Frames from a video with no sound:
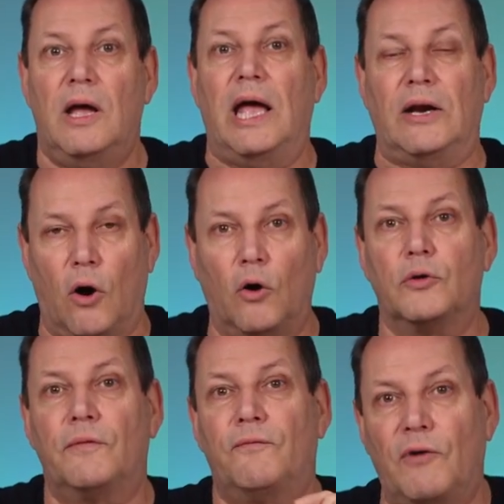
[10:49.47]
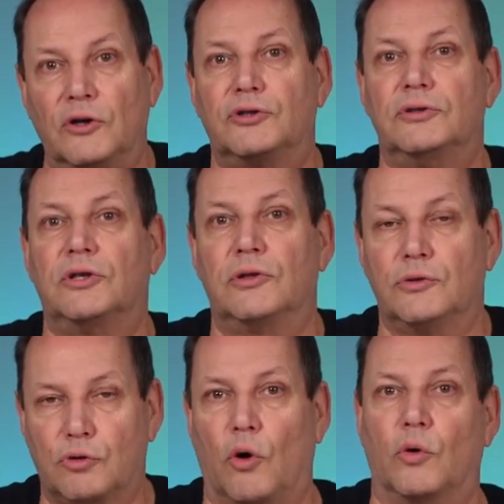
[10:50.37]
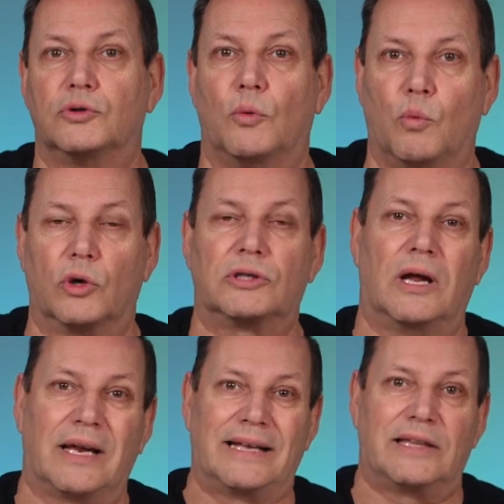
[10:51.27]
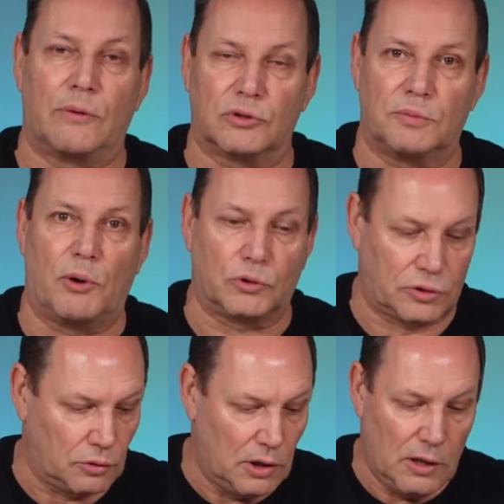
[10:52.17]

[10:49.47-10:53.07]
and all the functions and controls worked like they were supposed to.